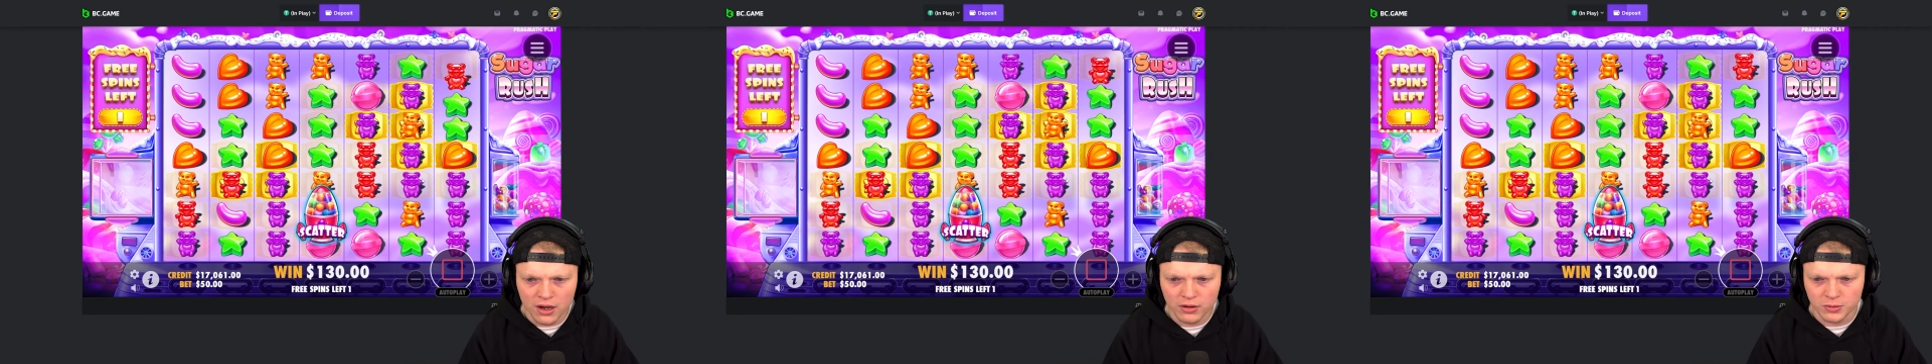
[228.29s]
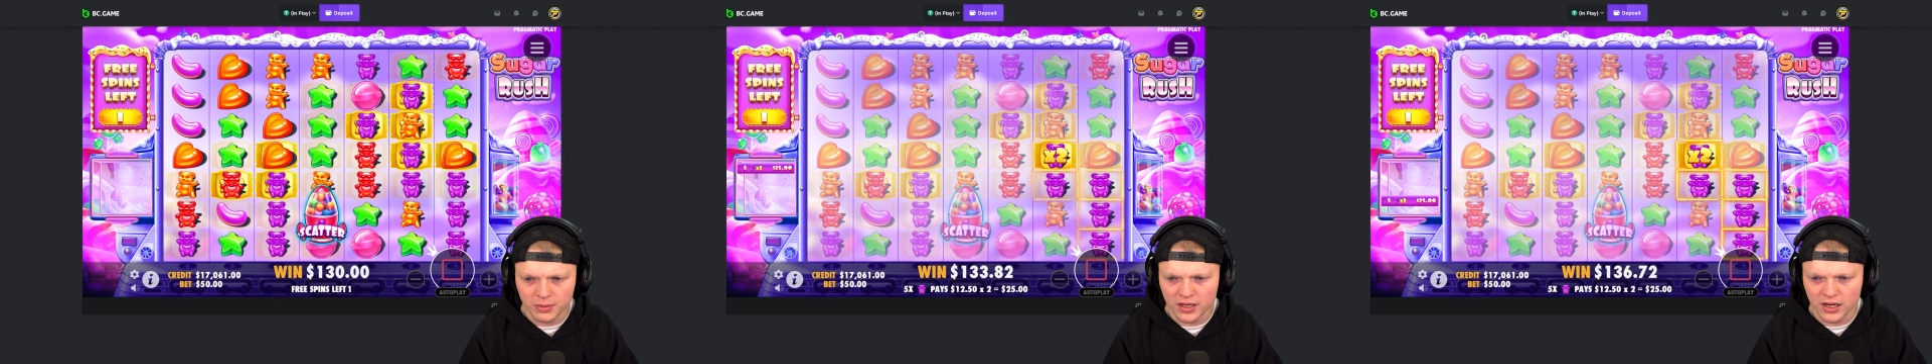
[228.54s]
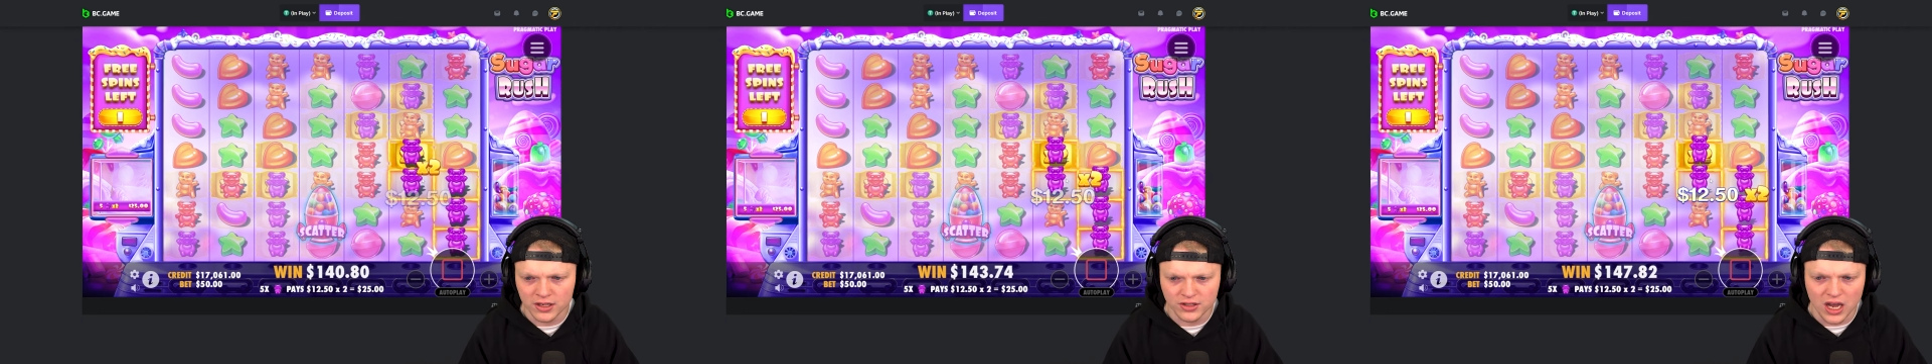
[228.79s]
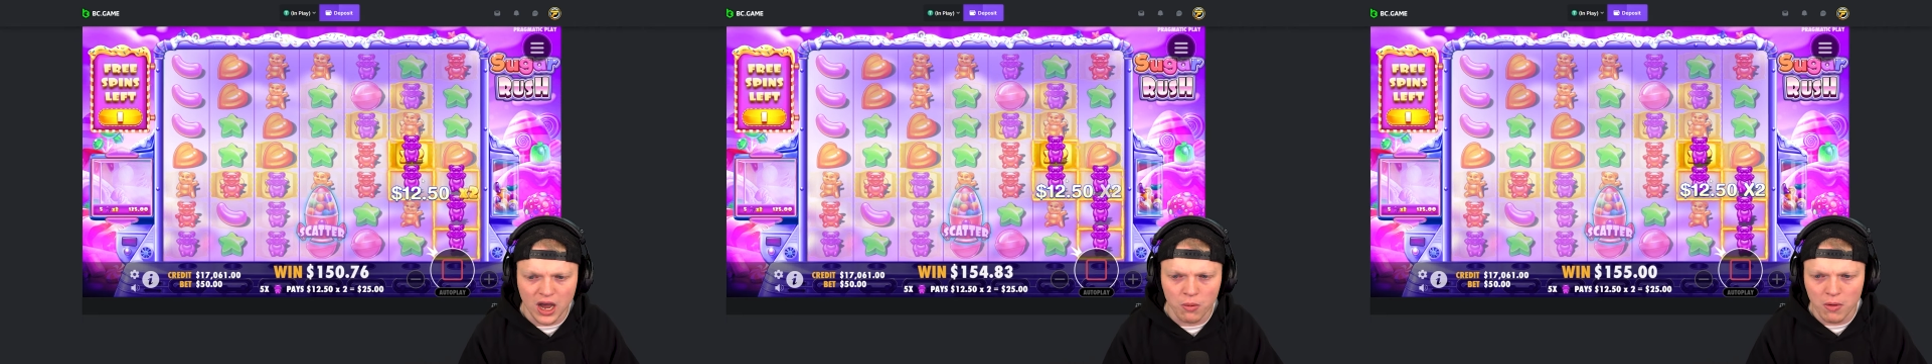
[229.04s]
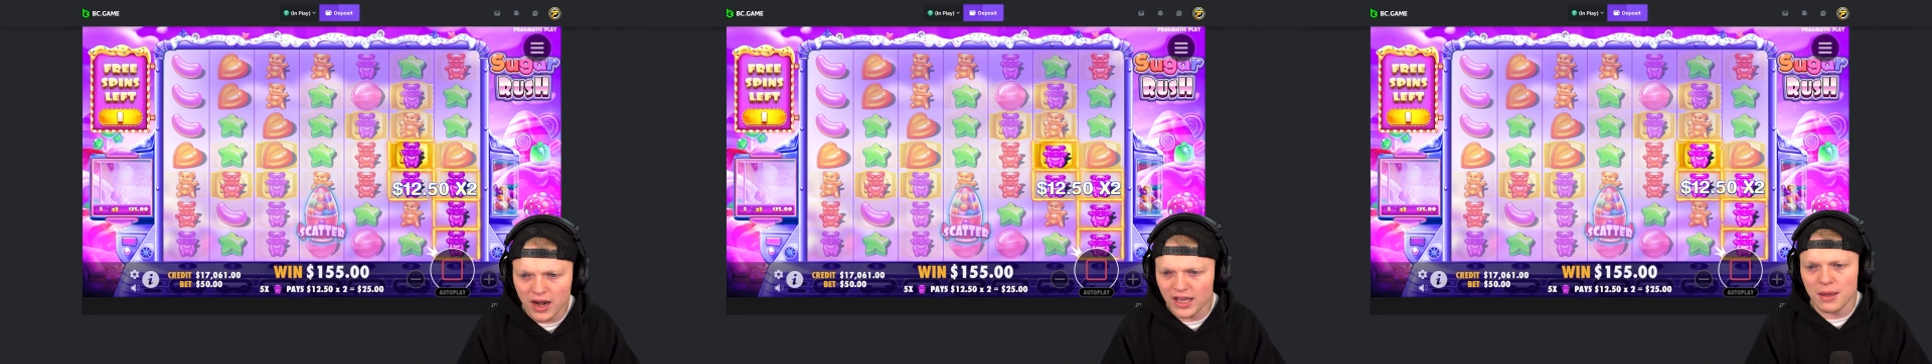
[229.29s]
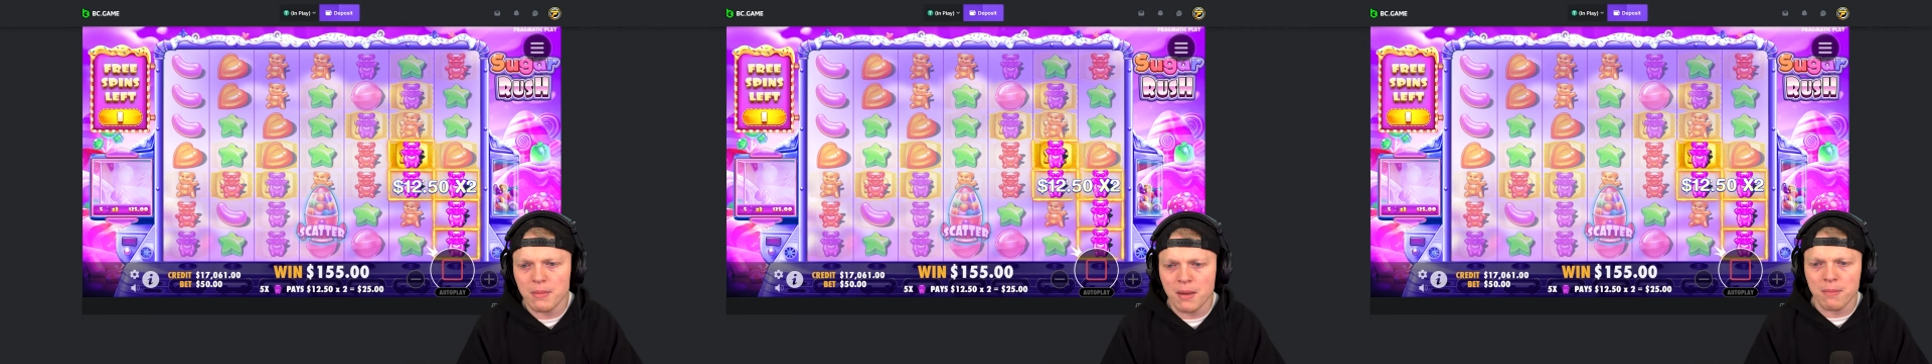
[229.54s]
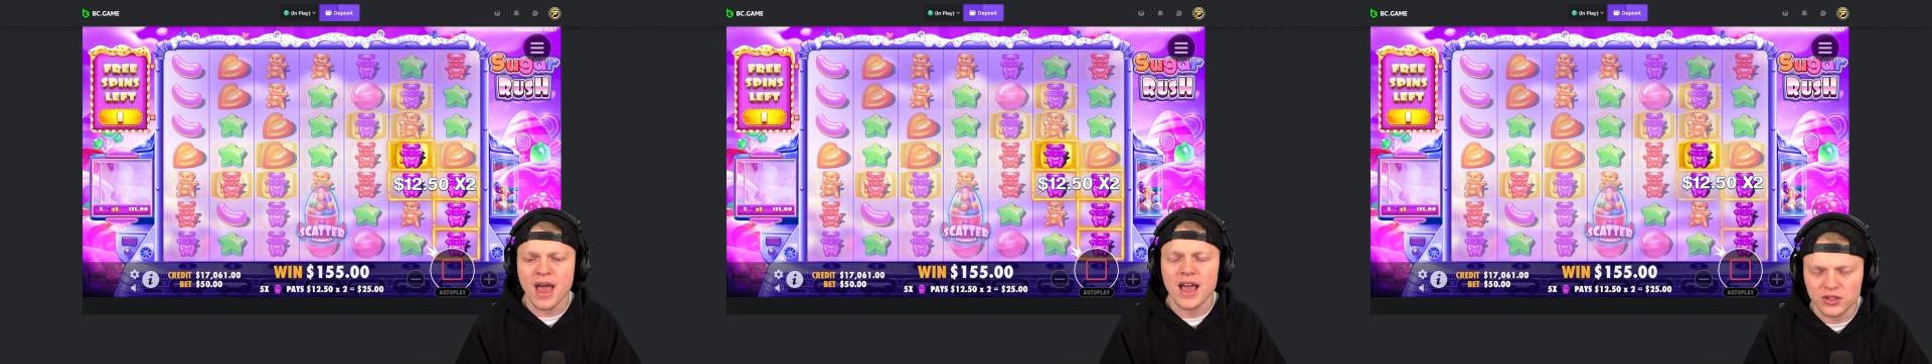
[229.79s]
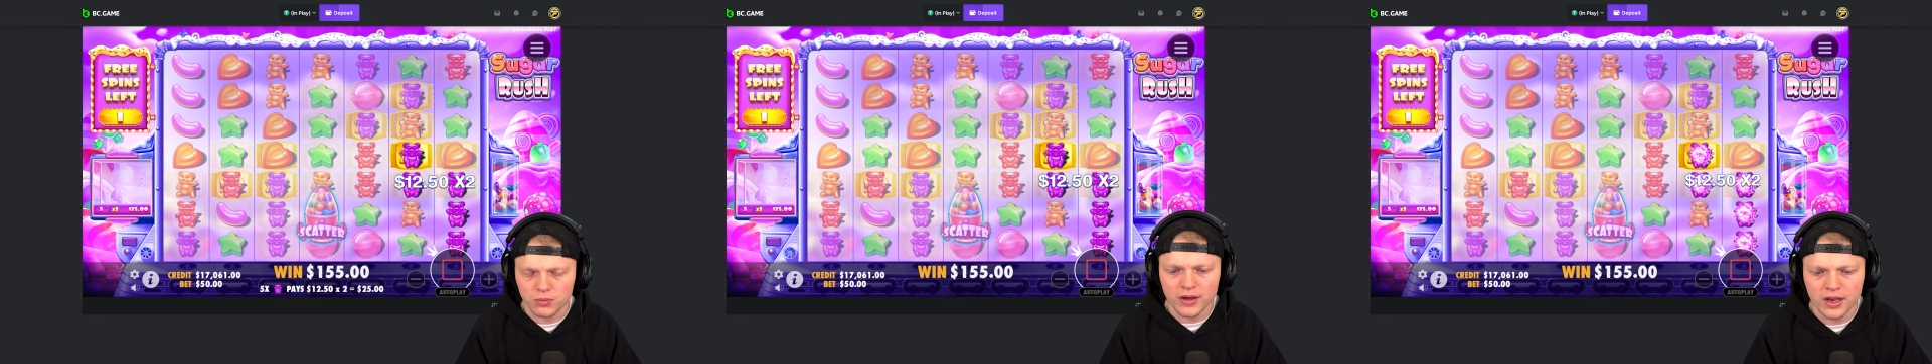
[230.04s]
is because I want to get my
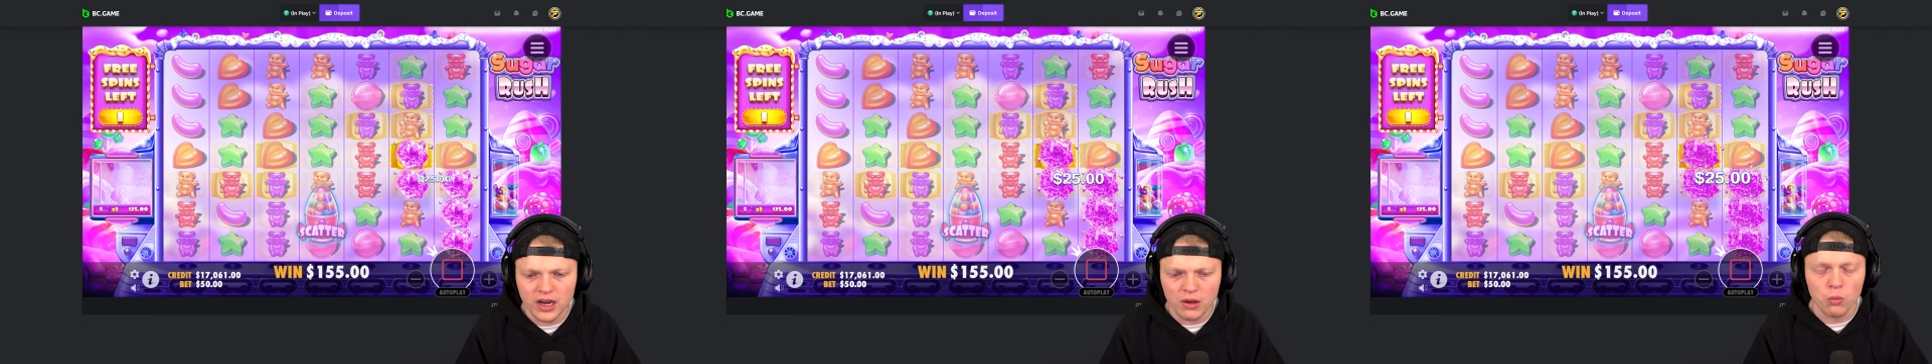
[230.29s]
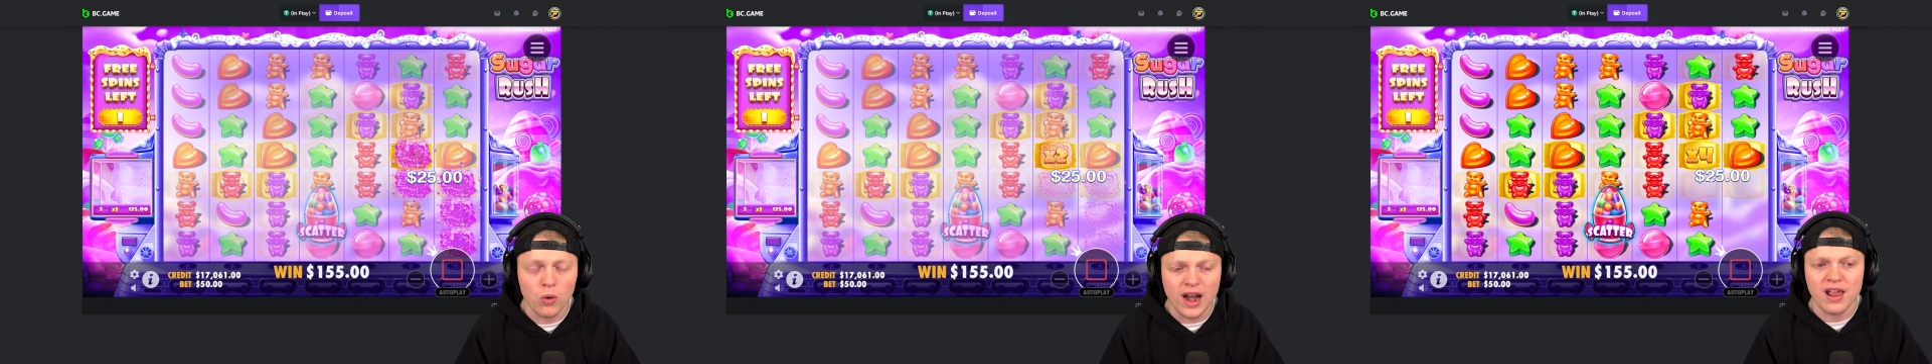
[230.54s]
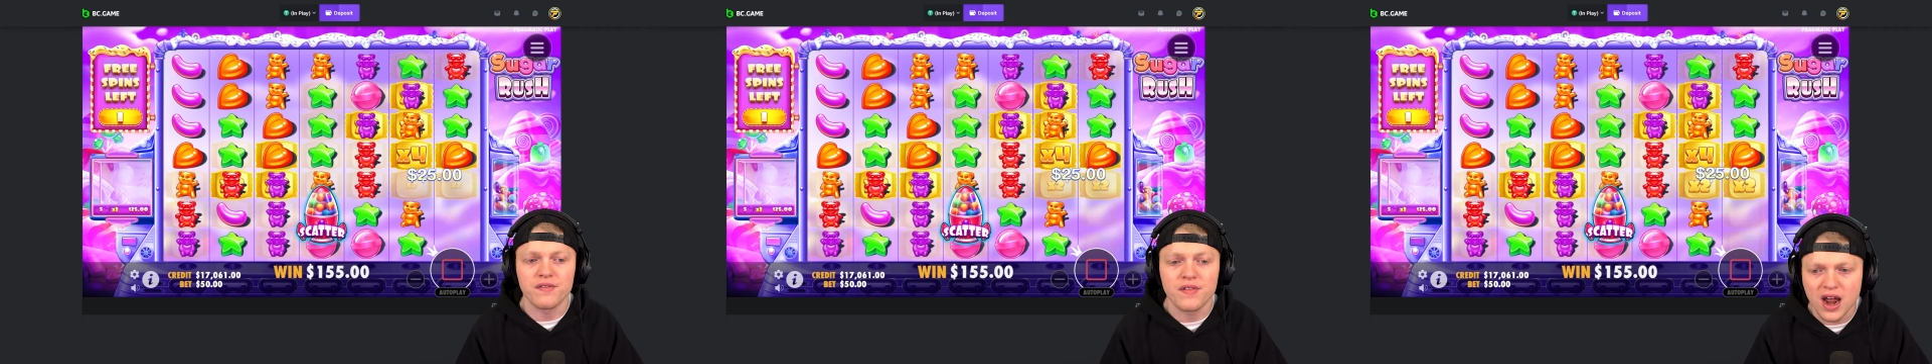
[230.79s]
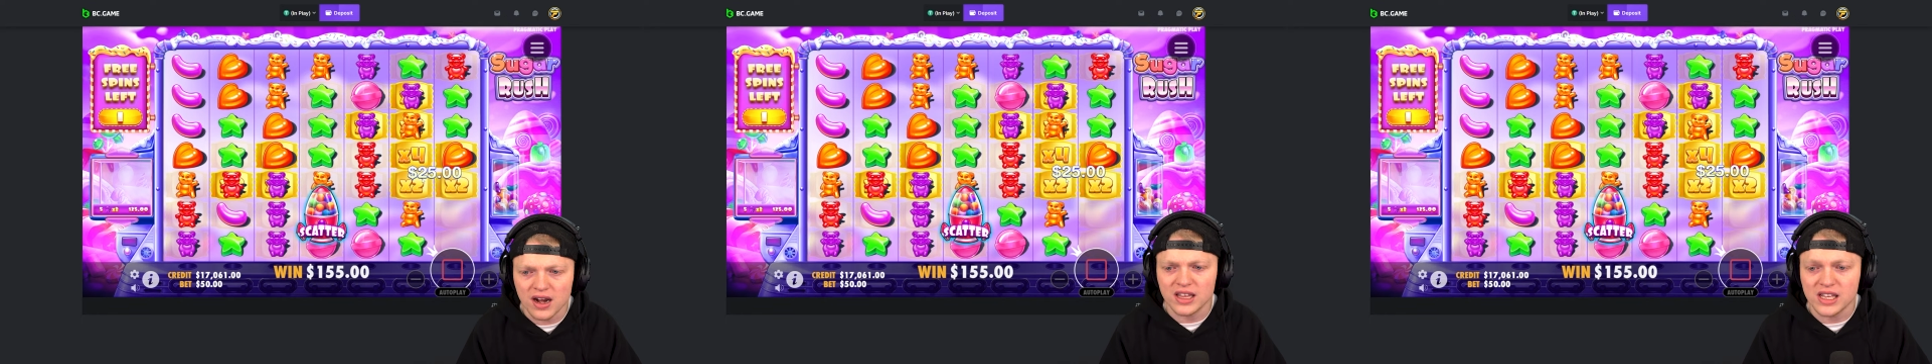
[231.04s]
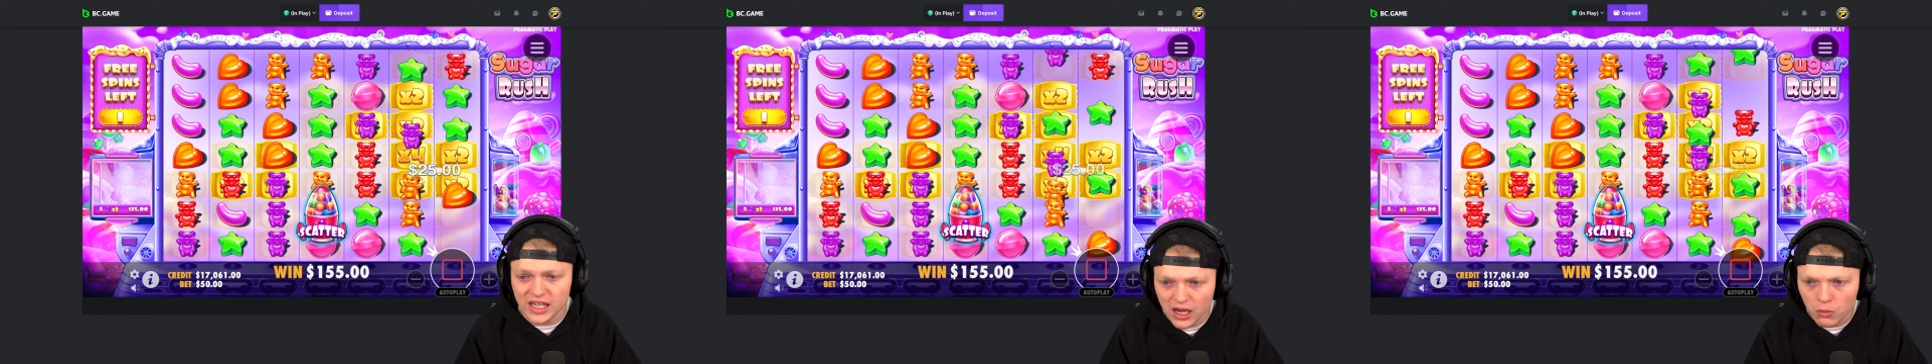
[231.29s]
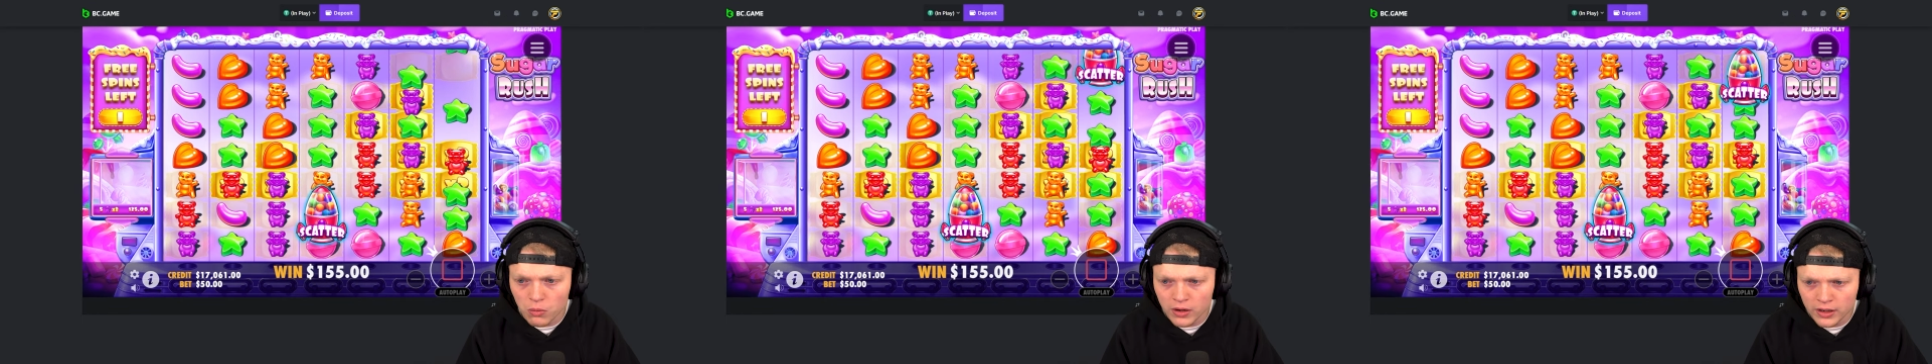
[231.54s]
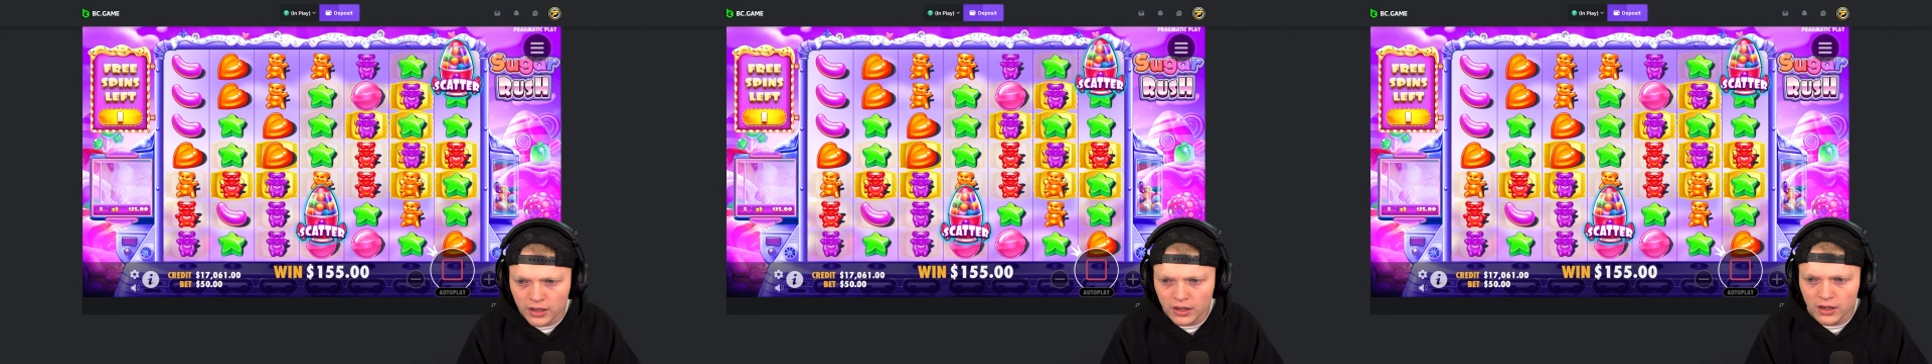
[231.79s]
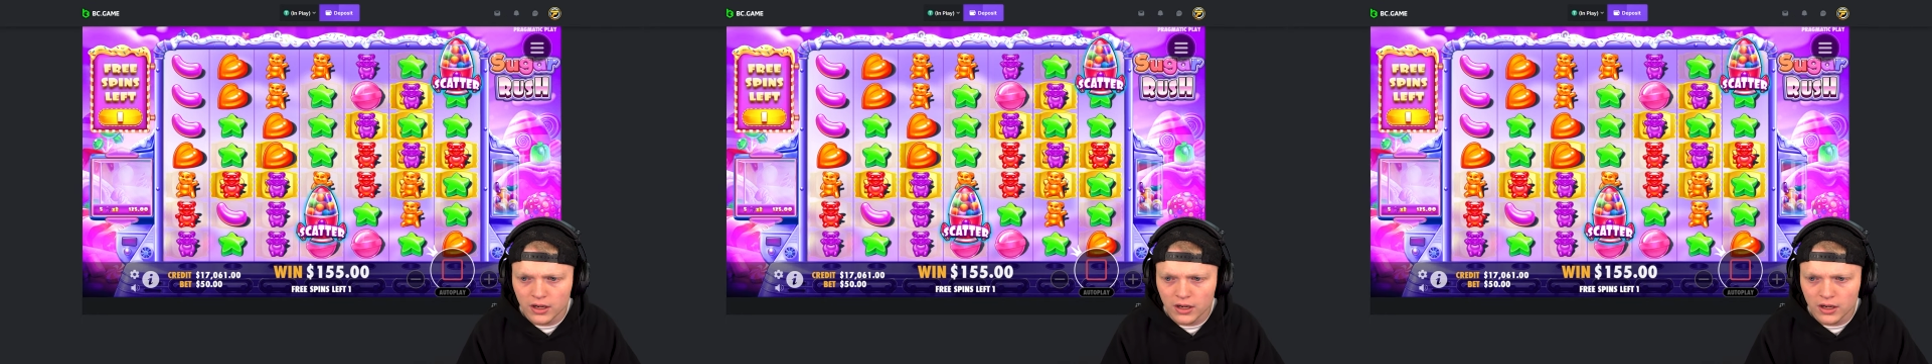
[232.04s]
max win when I finally get one